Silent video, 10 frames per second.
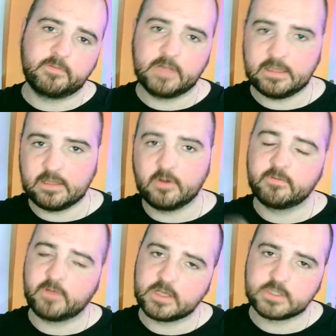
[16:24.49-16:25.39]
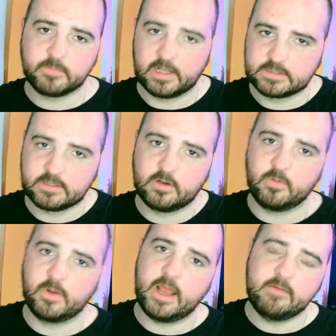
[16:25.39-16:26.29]
hit the notification bell so you know
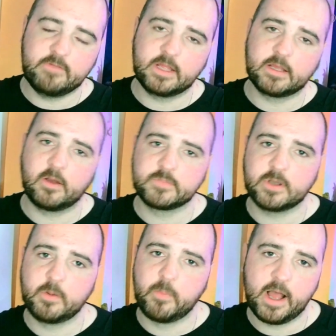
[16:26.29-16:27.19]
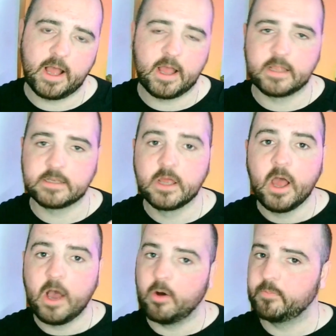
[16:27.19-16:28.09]
when everything comes up, and
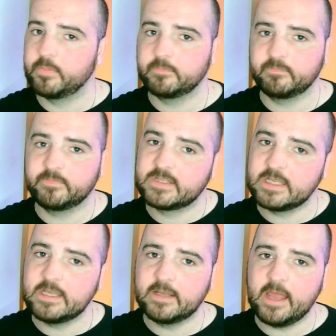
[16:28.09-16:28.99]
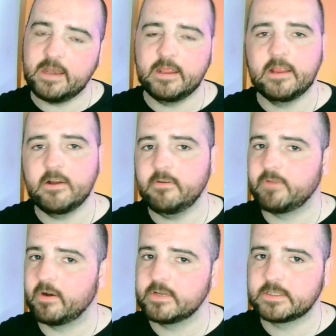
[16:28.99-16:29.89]
hope to see you again here
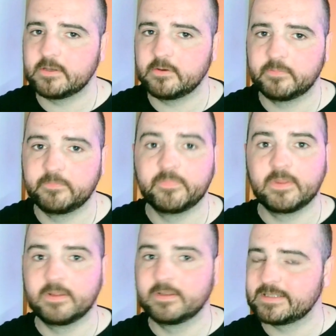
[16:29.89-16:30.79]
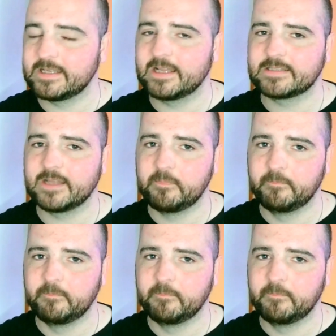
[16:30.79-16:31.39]
very soon. See you next time.